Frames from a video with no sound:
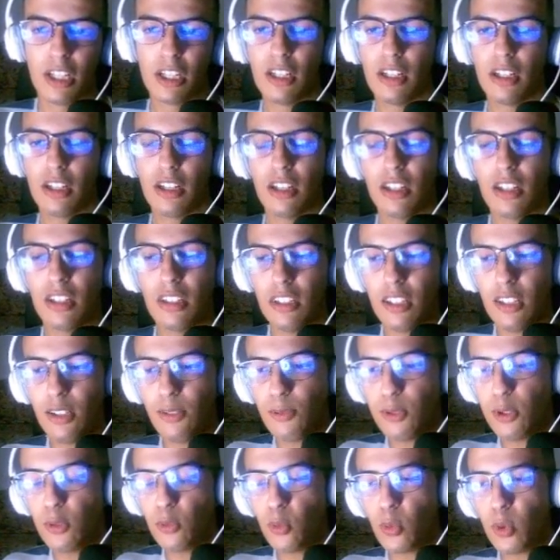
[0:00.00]
and
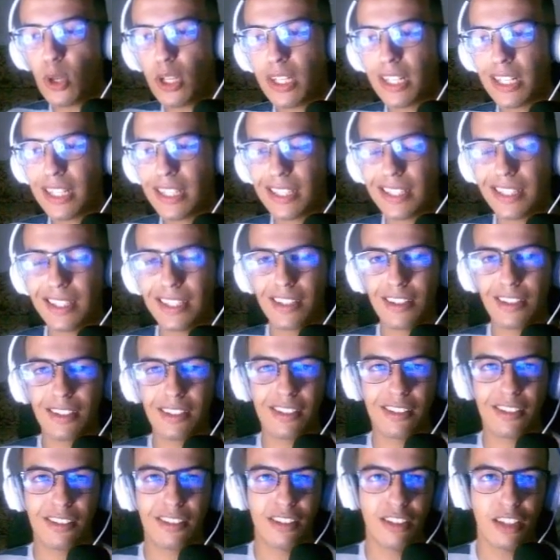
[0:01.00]
if you wanna
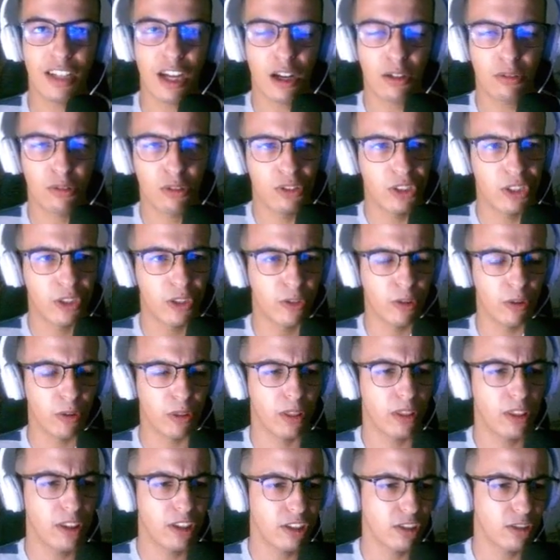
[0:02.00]
see how to
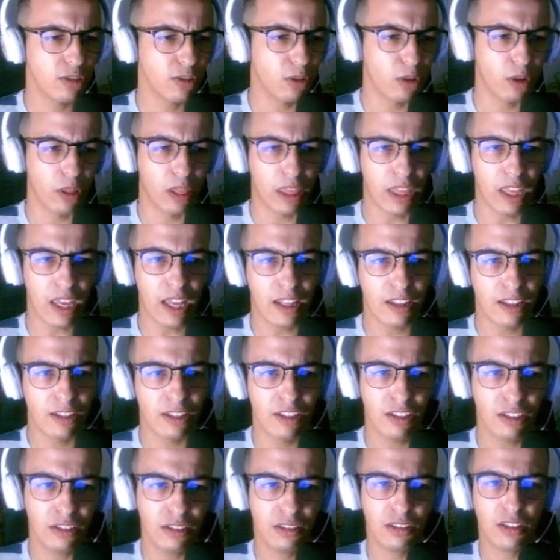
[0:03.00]
download this or that,
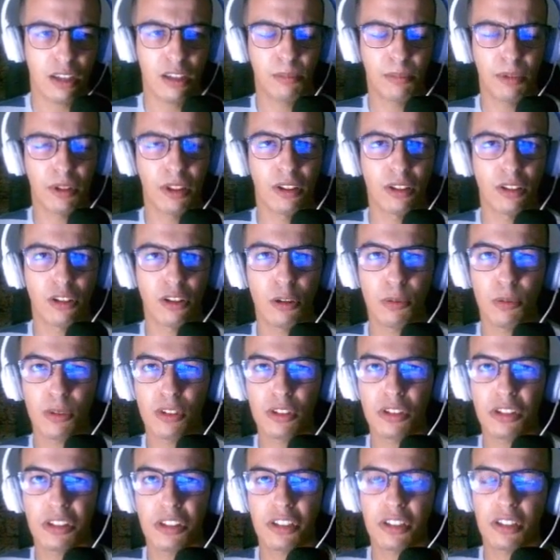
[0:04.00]
just type in the comment
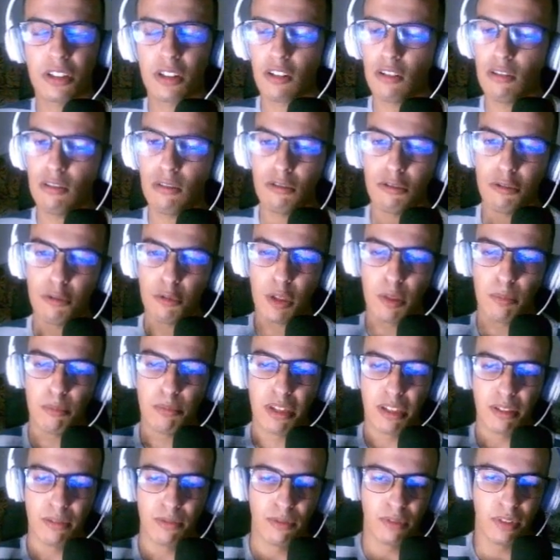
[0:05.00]
section. I will
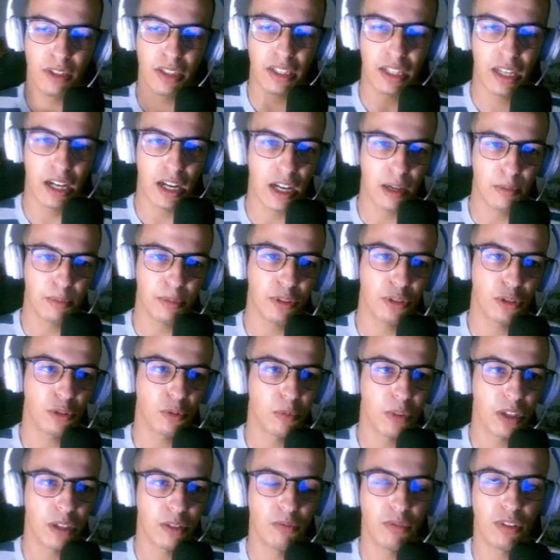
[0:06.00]
be very happy to
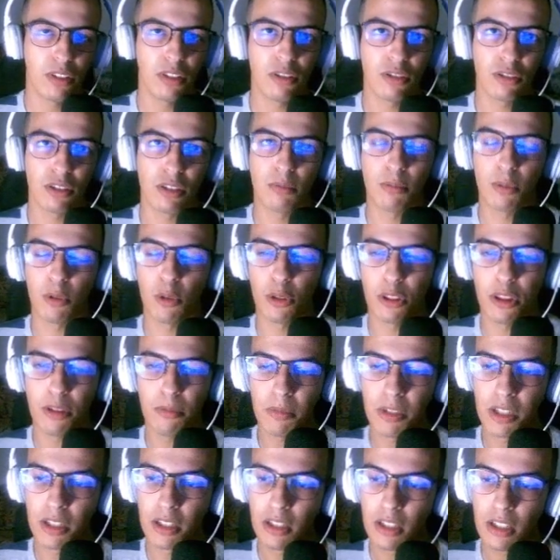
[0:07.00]
make videos about them.
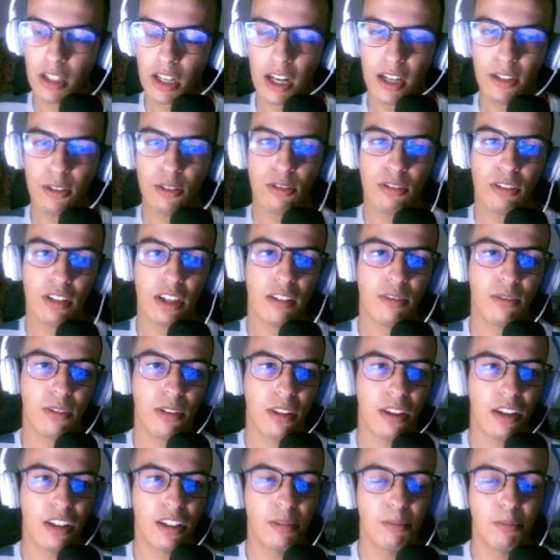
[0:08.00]
I don't have
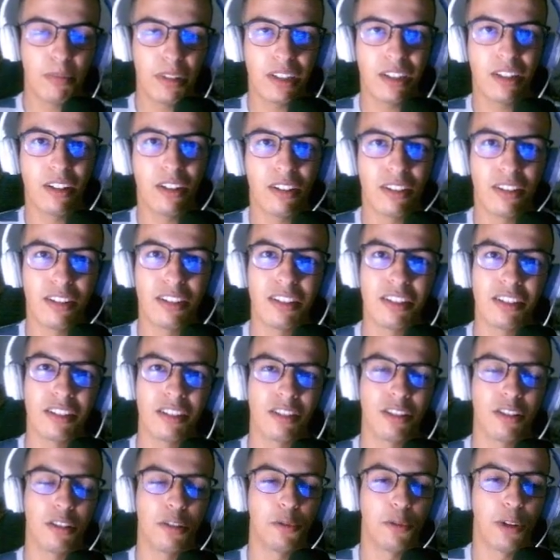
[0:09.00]
that big audience,
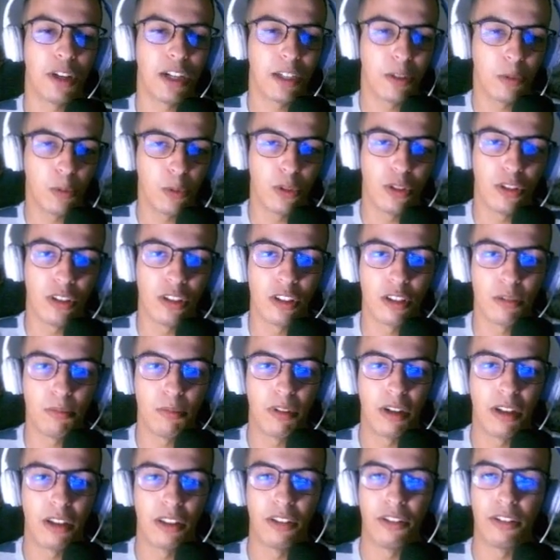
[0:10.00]
so I wouldn't
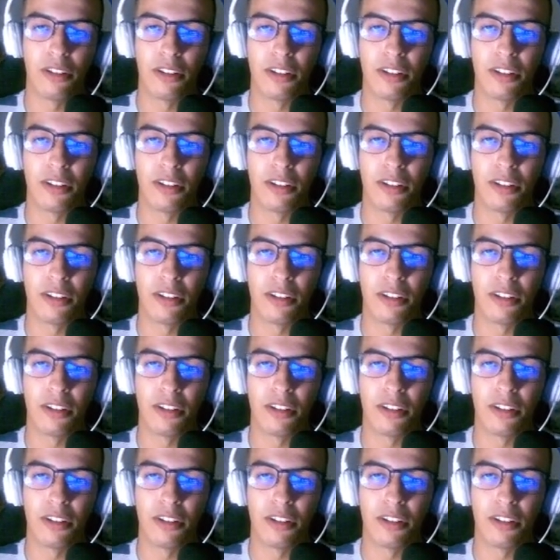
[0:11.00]
bother